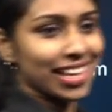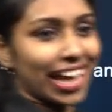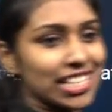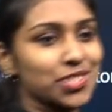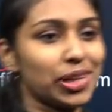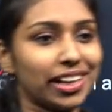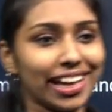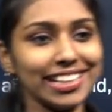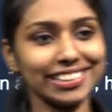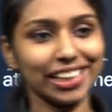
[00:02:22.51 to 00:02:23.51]
8th student,
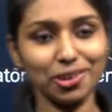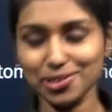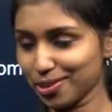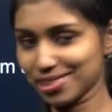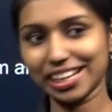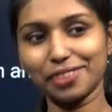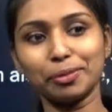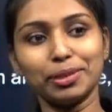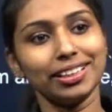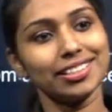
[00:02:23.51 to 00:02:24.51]
right? Then also you studying
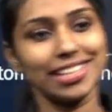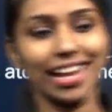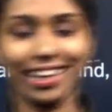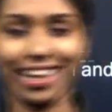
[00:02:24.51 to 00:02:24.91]
from the channel.